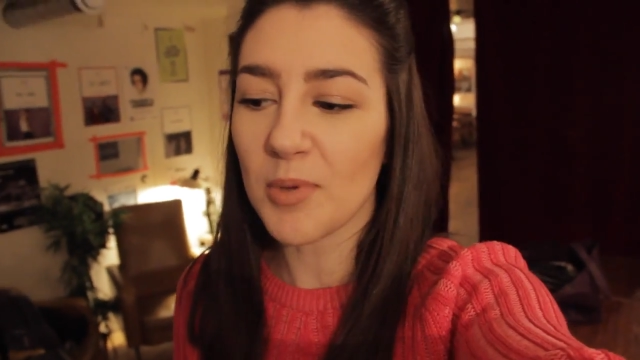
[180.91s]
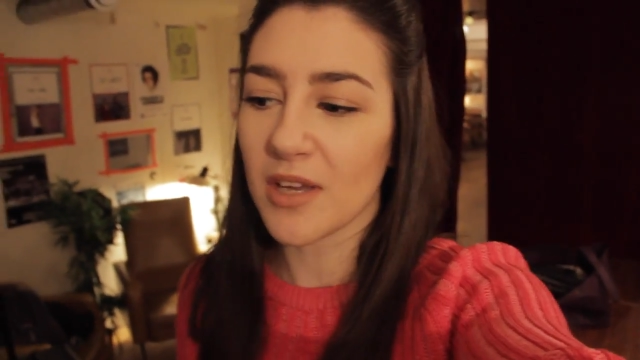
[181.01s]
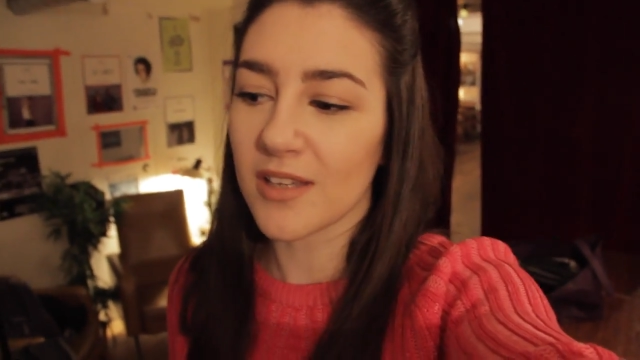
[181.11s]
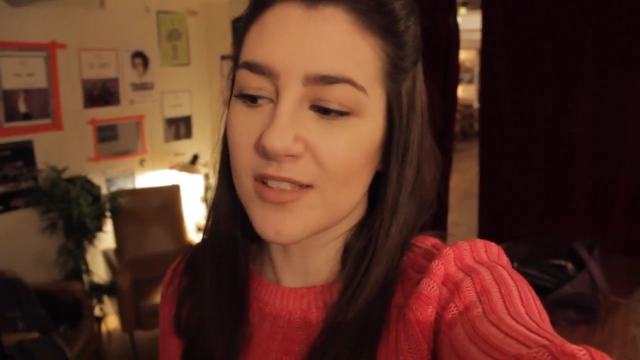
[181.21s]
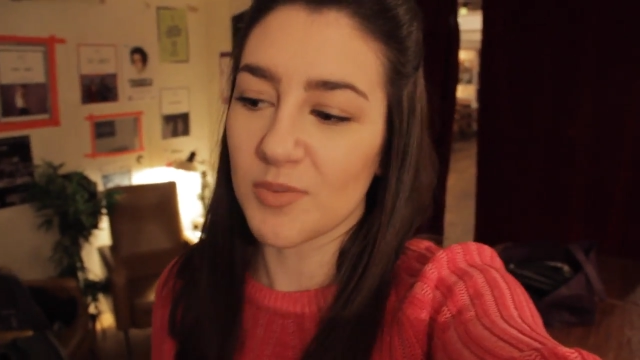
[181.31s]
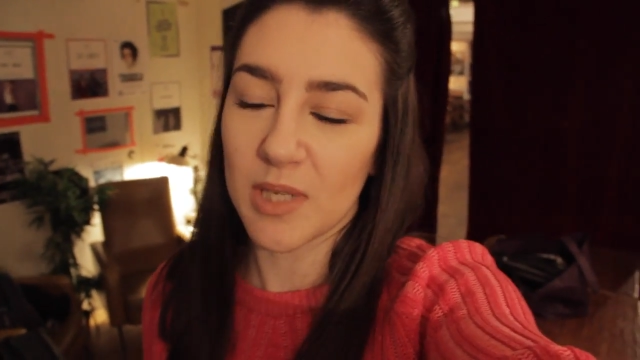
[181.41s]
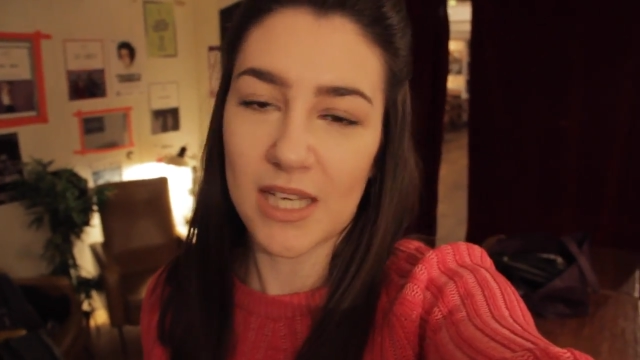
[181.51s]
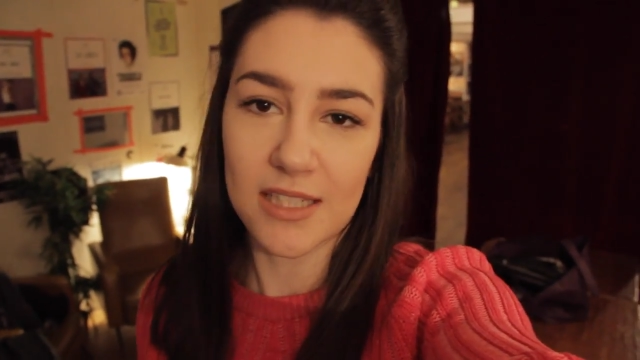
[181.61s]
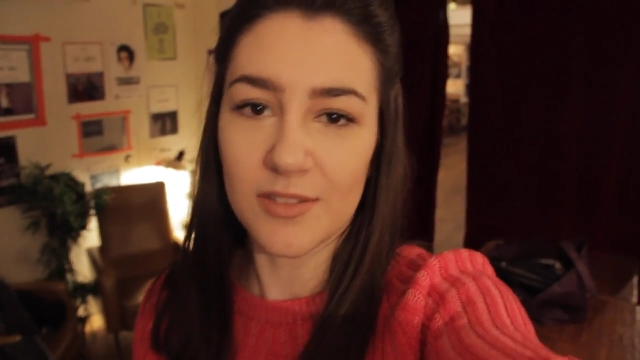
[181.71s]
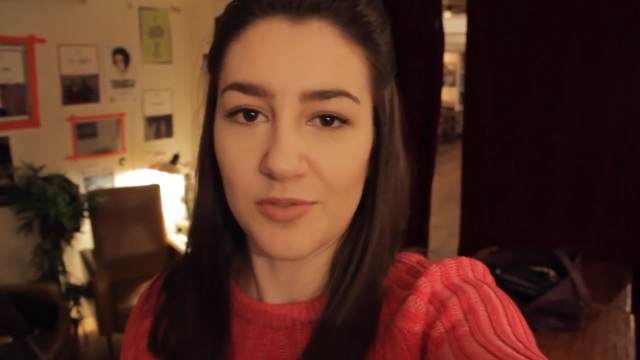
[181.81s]
because we
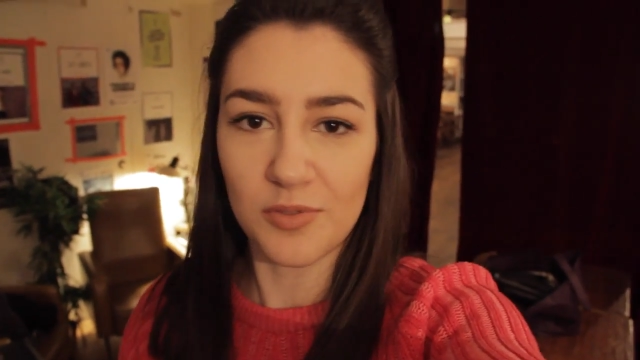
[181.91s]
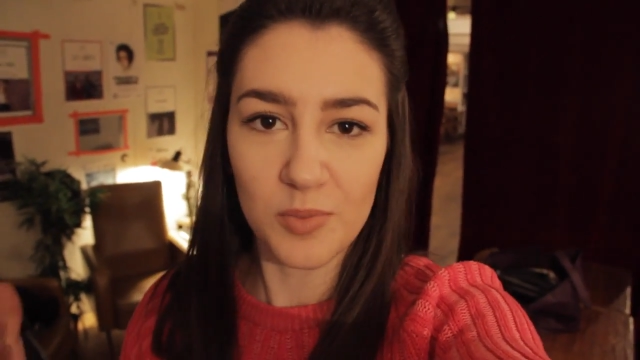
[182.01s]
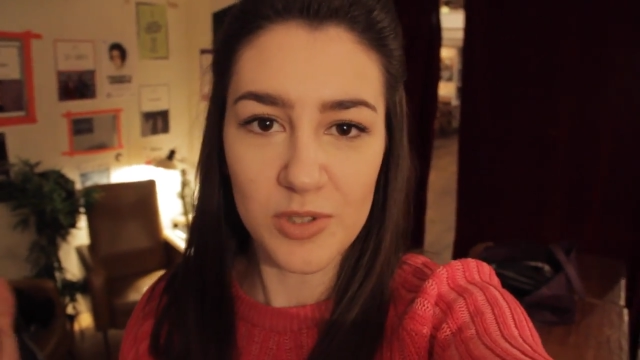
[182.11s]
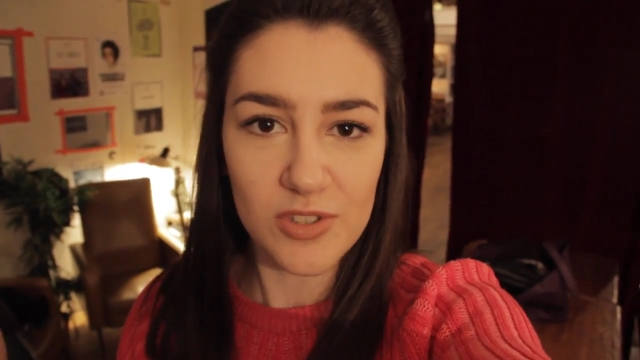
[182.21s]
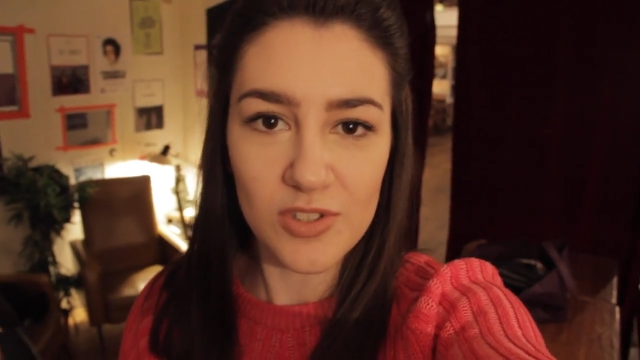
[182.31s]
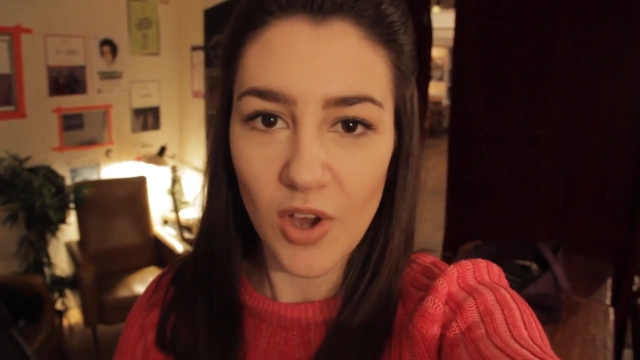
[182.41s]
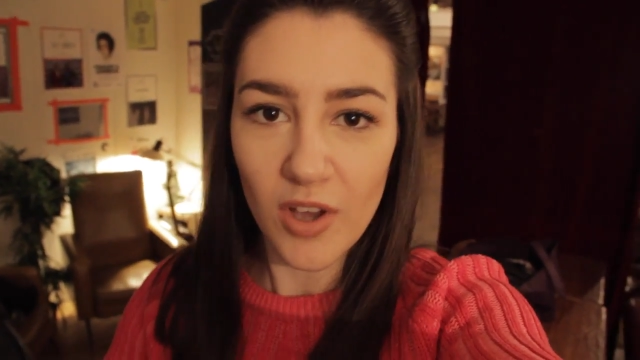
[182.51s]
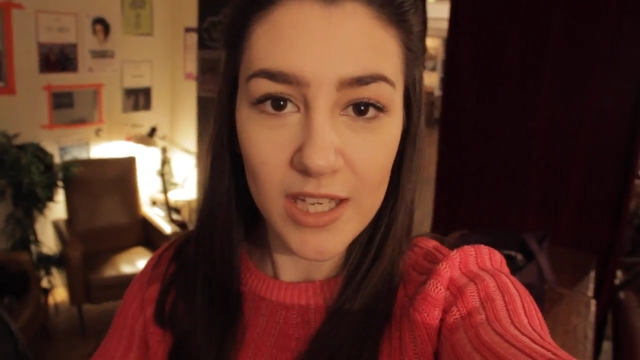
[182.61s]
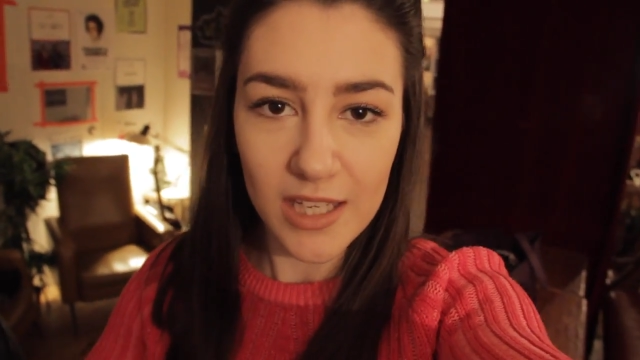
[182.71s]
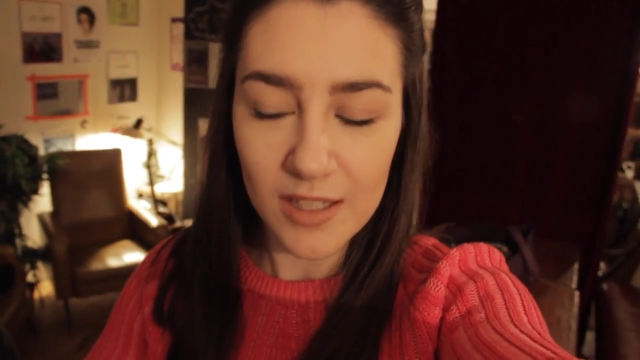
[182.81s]
just
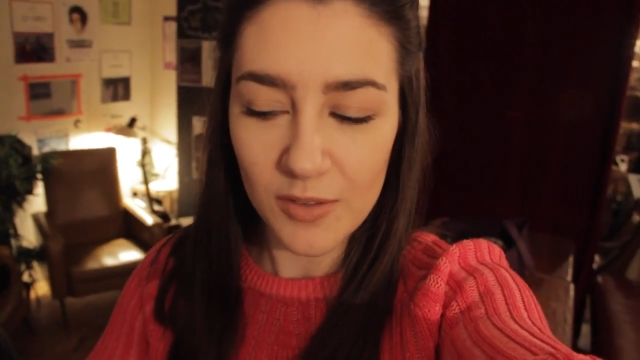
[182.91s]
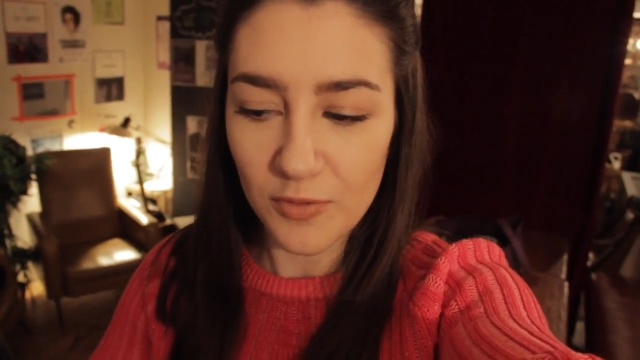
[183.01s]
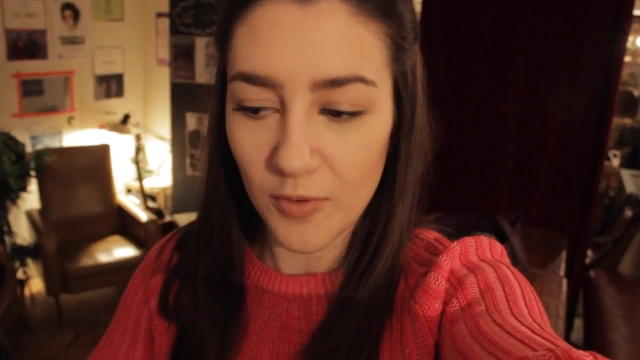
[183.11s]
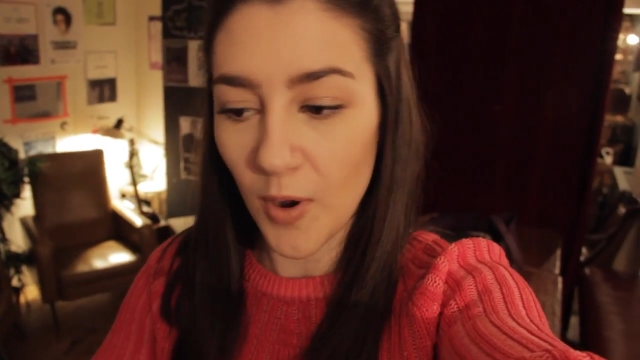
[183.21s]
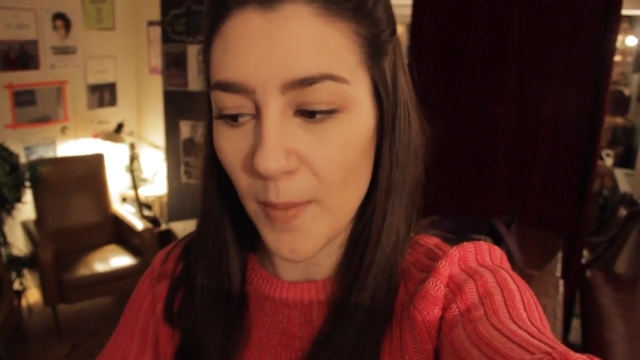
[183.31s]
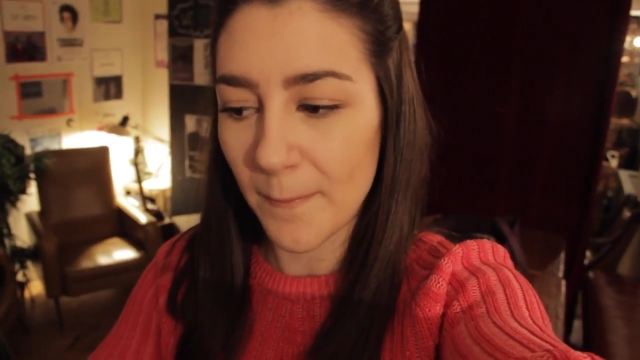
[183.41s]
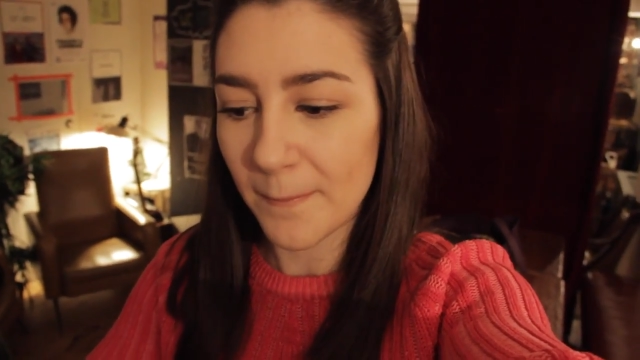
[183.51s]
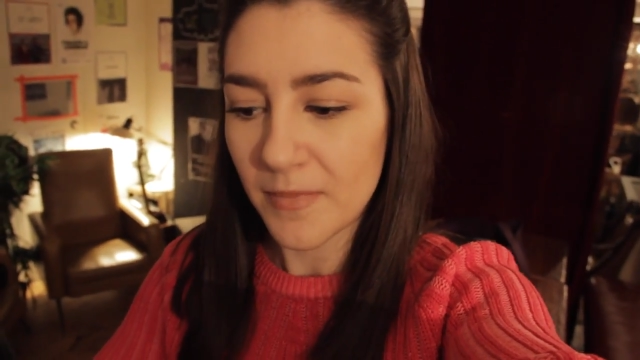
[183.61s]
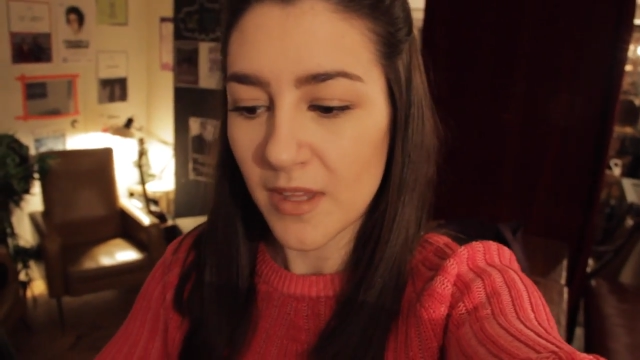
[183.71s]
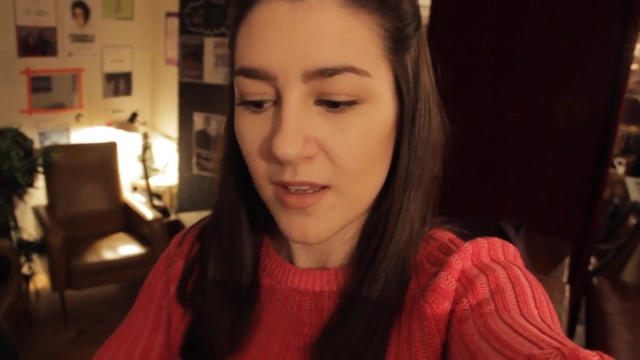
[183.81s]
got here from